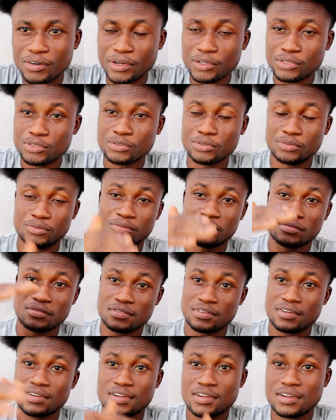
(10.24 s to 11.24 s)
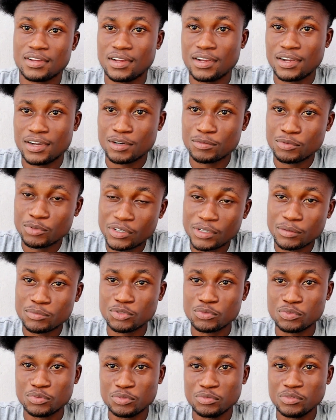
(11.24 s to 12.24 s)
Alright, so welcome
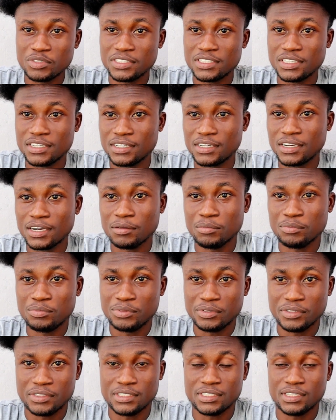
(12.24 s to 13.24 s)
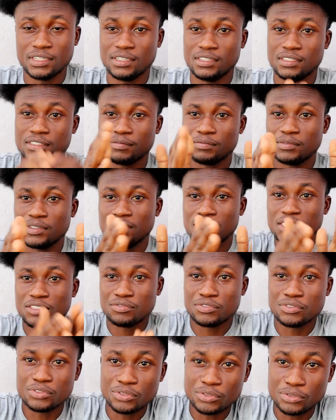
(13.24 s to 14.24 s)
to Pbteck. I'm Prince, and in this
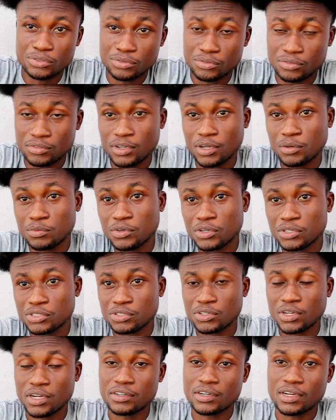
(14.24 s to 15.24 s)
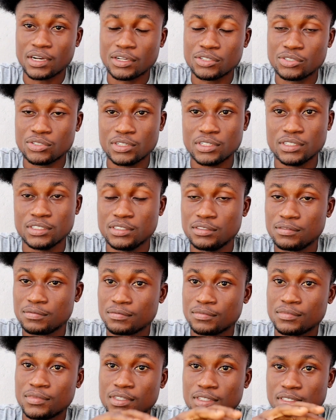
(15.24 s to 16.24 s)
video I want to show you how you can actually
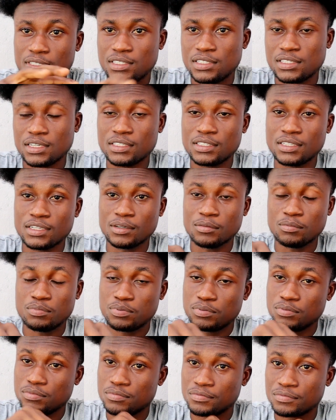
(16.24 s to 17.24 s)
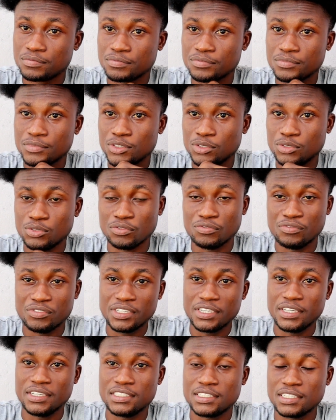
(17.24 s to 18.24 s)
set up your
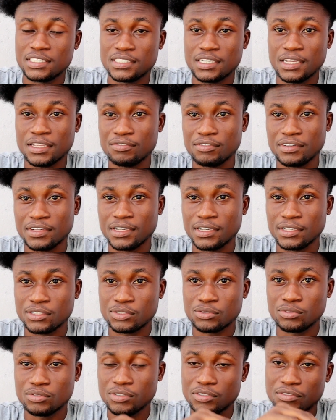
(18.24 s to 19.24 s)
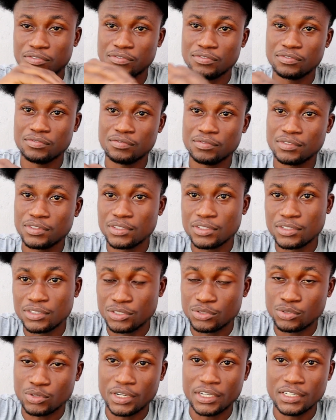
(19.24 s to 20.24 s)
V8 satellite finder. So if
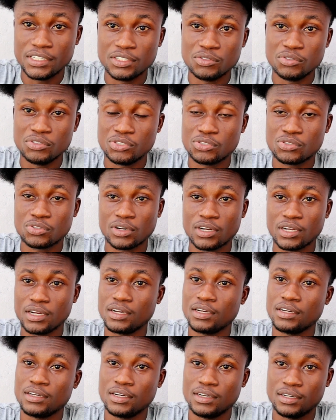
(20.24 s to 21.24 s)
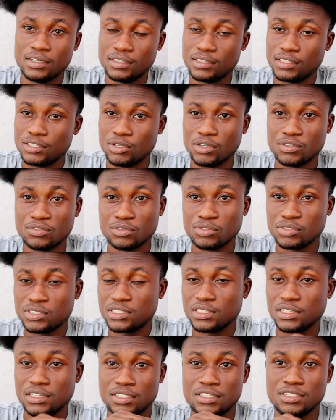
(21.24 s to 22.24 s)
you are a new installer and you have
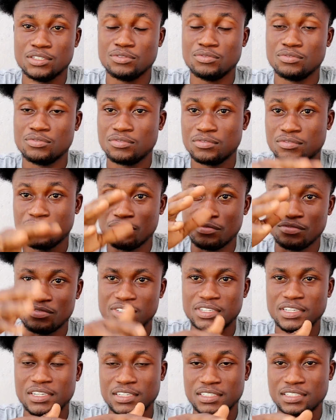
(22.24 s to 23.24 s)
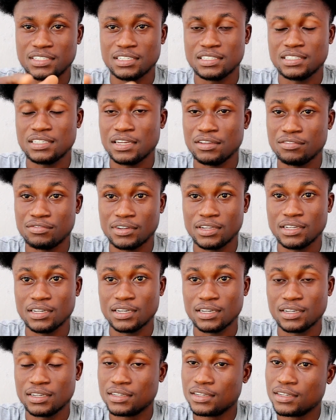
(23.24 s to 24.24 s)
got a new V8 satellite
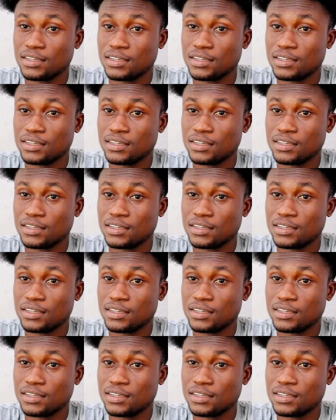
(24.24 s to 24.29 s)
finder